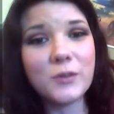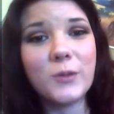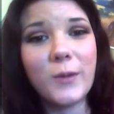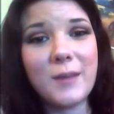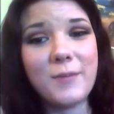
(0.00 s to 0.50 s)

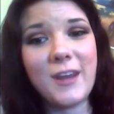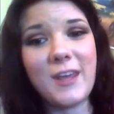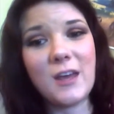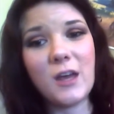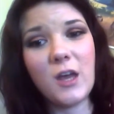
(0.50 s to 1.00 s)
to
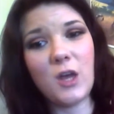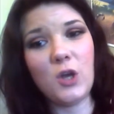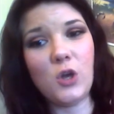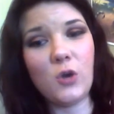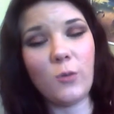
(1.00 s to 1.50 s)
anybody
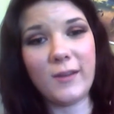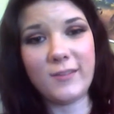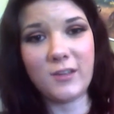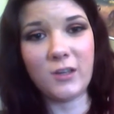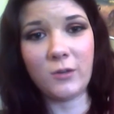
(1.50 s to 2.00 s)
who
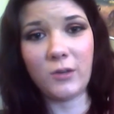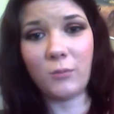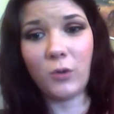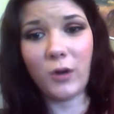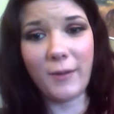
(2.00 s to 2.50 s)
wants to know a little
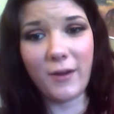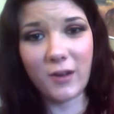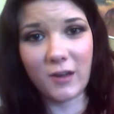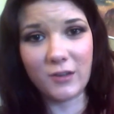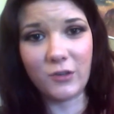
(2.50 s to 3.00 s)
more about
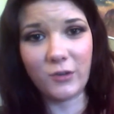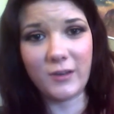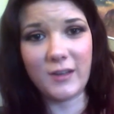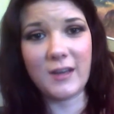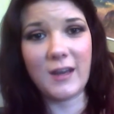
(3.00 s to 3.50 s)

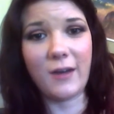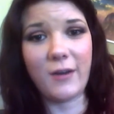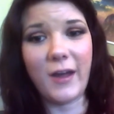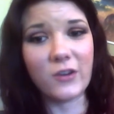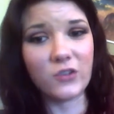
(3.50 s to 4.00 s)
contouring and how
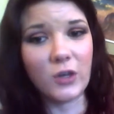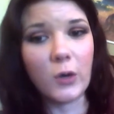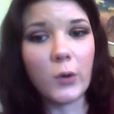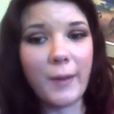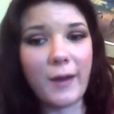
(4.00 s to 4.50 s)
to actually
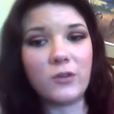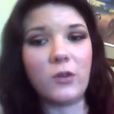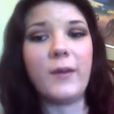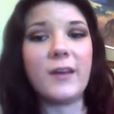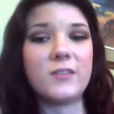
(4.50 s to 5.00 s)
go about
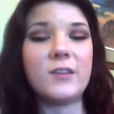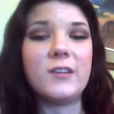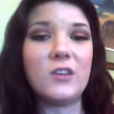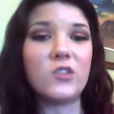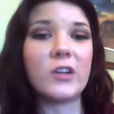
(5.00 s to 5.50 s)
doing it
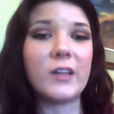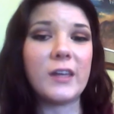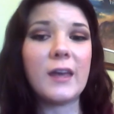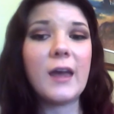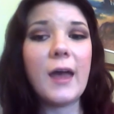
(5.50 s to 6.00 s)

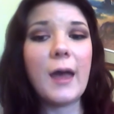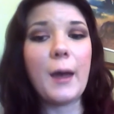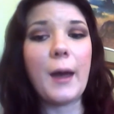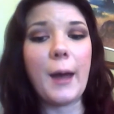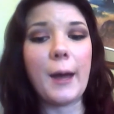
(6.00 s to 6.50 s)
strategically,
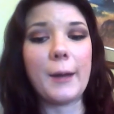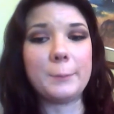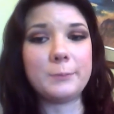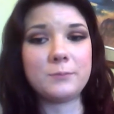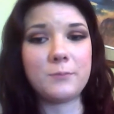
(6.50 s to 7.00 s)

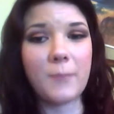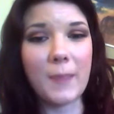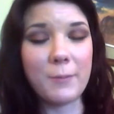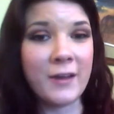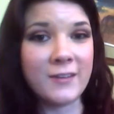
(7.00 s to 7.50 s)

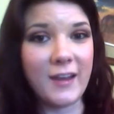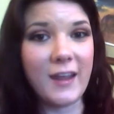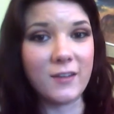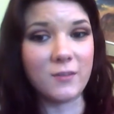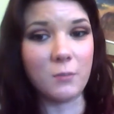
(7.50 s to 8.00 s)
because it
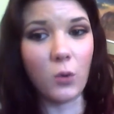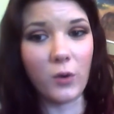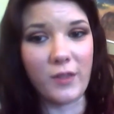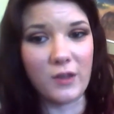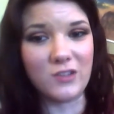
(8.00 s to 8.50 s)
is
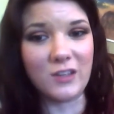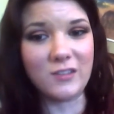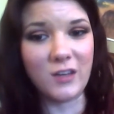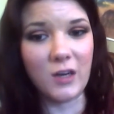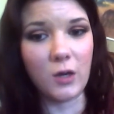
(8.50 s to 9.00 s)
more than
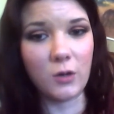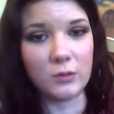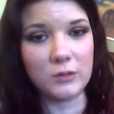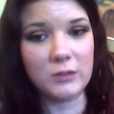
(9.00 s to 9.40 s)
just, you know,